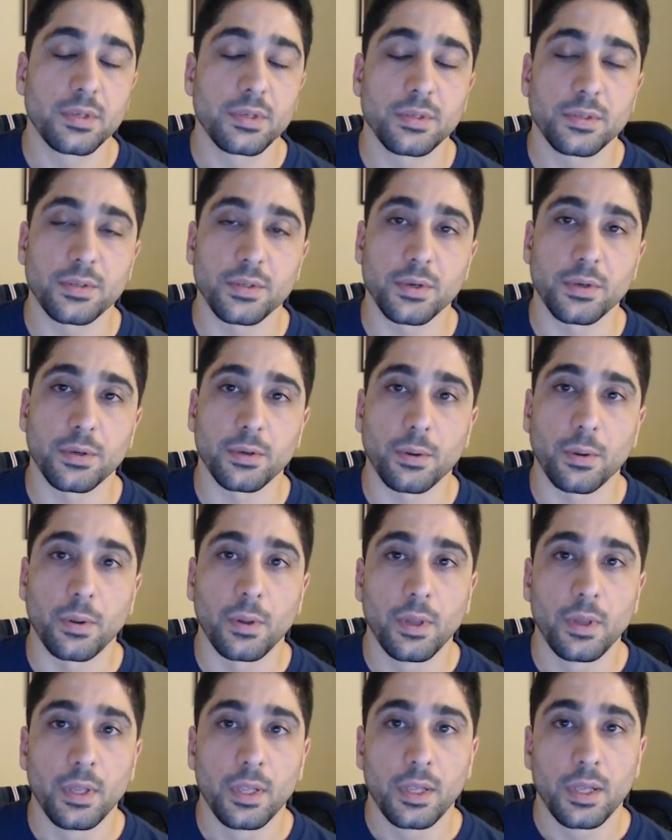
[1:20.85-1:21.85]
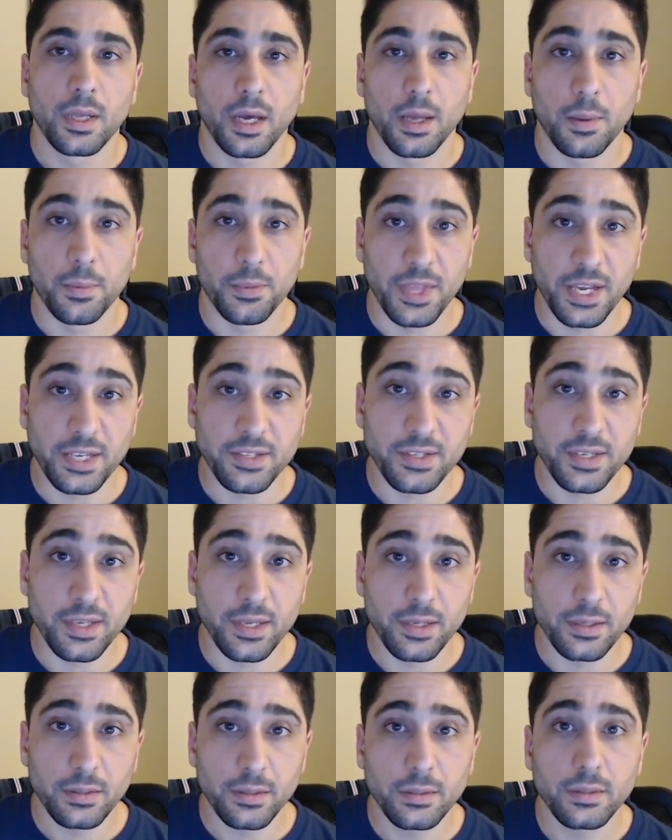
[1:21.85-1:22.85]
So thanks
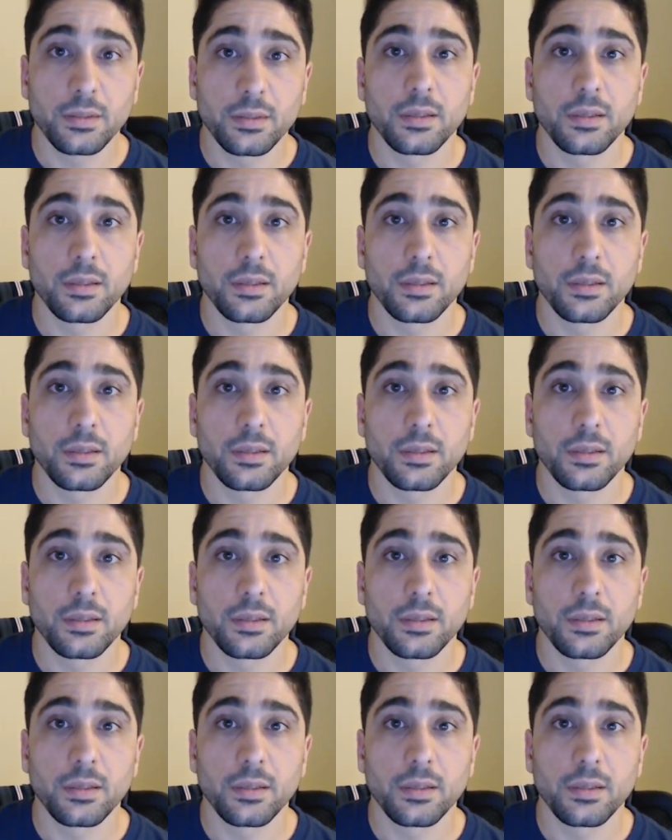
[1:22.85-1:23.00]
again